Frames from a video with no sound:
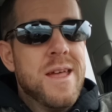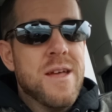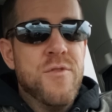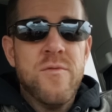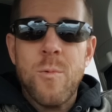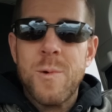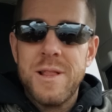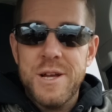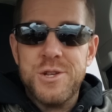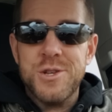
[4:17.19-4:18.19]
if you have a
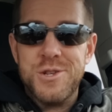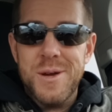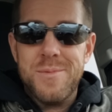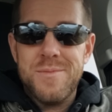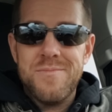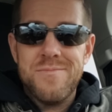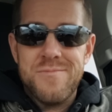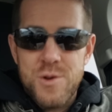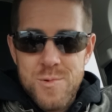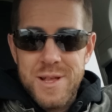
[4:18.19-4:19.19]
relationship,
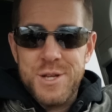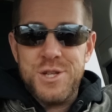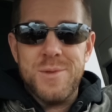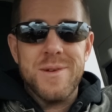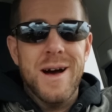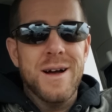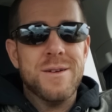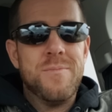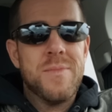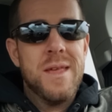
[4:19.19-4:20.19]
if you're a relationship guy,
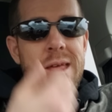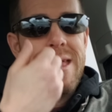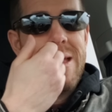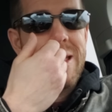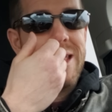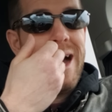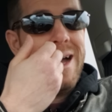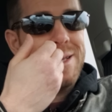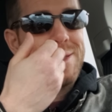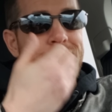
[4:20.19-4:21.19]

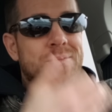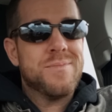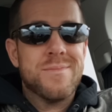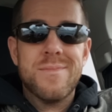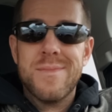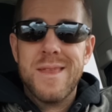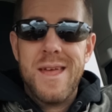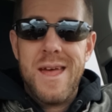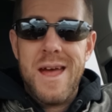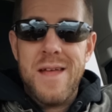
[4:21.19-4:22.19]
guys,
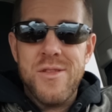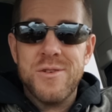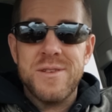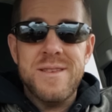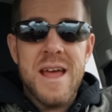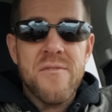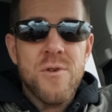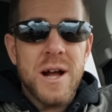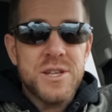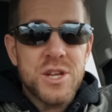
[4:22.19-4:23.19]
and there's
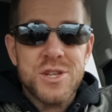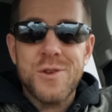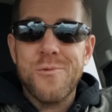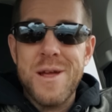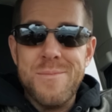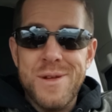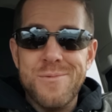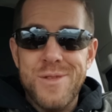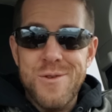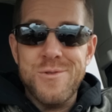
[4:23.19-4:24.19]
never a disagreement
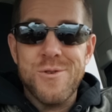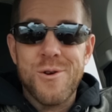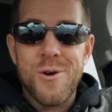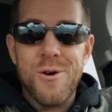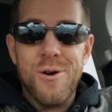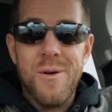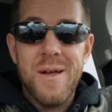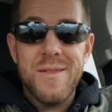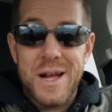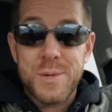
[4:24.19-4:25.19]
with you and your girl,
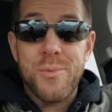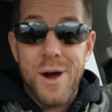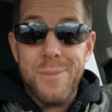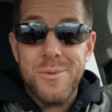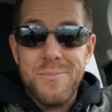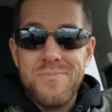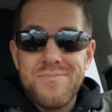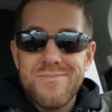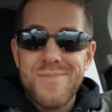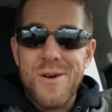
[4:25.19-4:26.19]
that's a
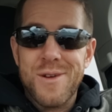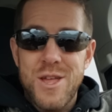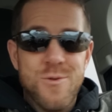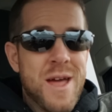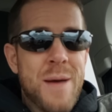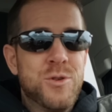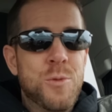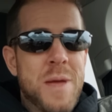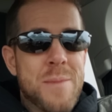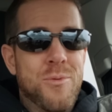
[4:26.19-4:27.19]
problem. Okay, you can't have
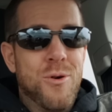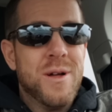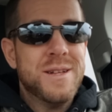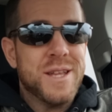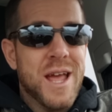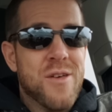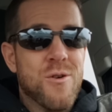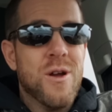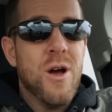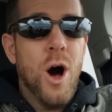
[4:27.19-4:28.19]
two people
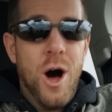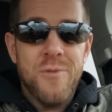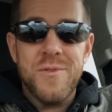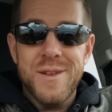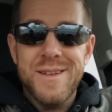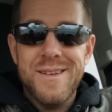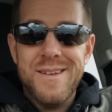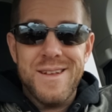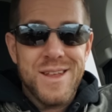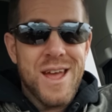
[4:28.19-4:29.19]
together often
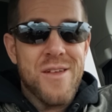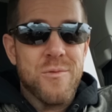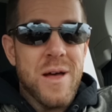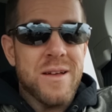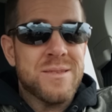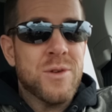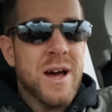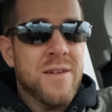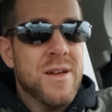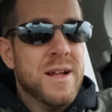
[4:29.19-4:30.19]
together without some
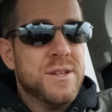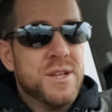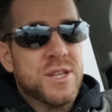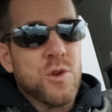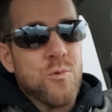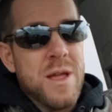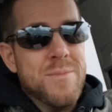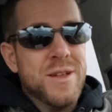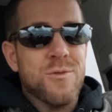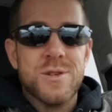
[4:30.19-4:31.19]
kind of
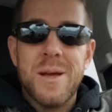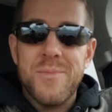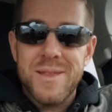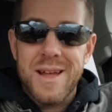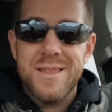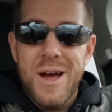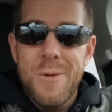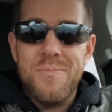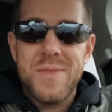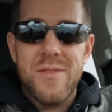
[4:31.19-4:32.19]
disagreement or something like
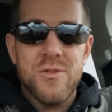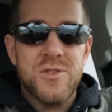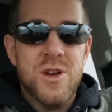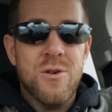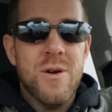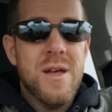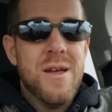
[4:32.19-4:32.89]
that. If there's no,